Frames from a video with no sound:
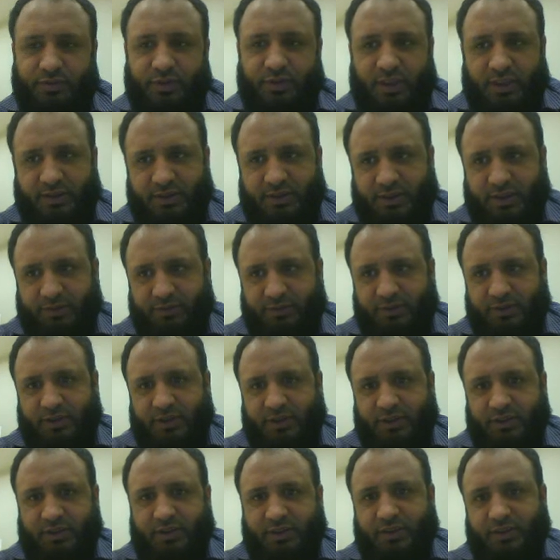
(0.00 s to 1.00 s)
as I will
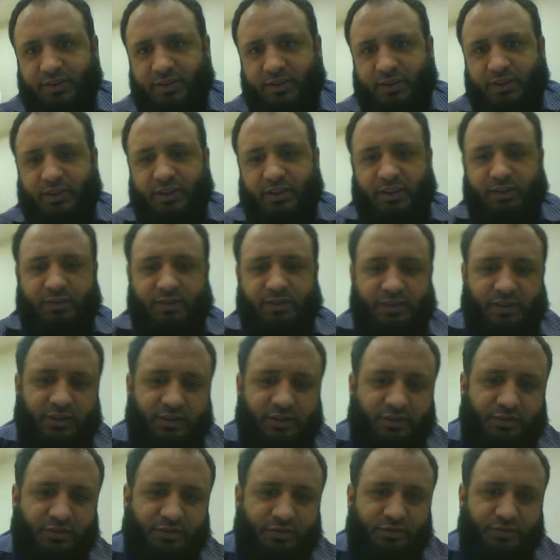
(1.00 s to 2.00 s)
take the result, I will
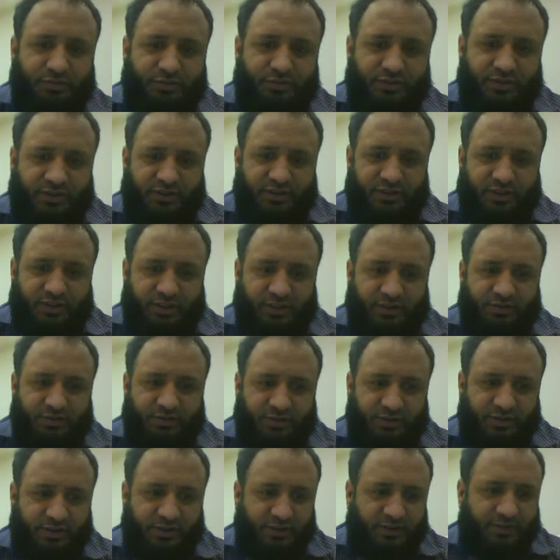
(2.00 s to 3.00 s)
send it to you, sir. Thank
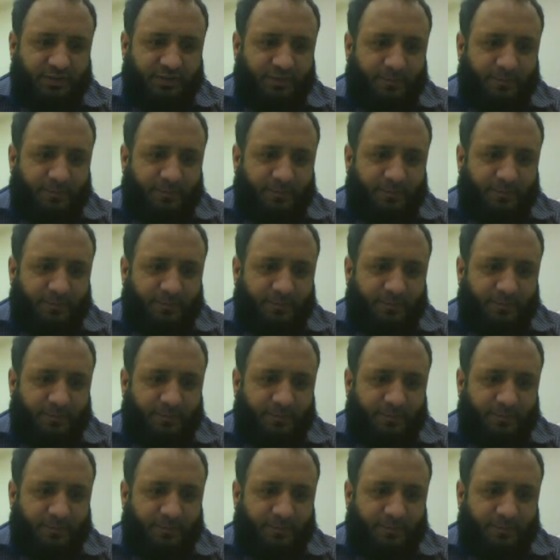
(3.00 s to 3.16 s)
you, sir.